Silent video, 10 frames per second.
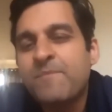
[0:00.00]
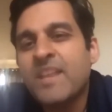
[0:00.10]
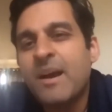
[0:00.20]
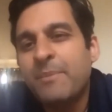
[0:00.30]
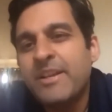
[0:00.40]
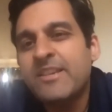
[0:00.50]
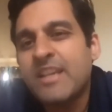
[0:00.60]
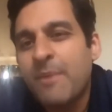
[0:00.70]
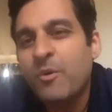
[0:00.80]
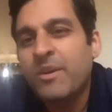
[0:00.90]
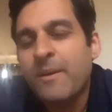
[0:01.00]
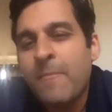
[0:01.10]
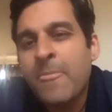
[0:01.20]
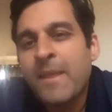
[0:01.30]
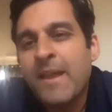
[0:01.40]
companies come out
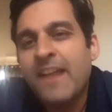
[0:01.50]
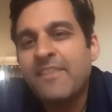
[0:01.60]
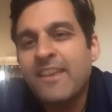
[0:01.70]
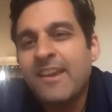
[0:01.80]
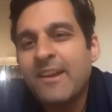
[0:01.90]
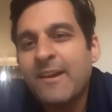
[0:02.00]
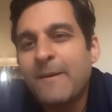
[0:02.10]
and they